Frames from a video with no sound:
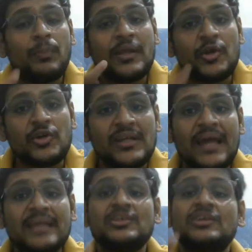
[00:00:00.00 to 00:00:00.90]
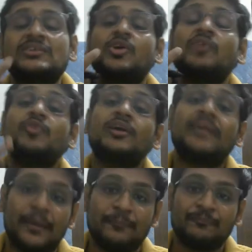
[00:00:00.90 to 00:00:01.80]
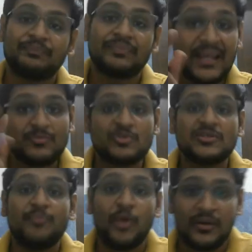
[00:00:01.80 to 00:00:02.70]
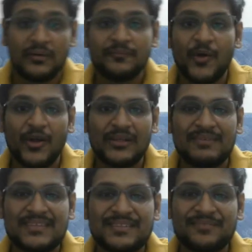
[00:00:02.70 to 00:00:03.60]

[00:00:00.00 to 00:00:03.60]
utilization of your time. That is most important. All the best.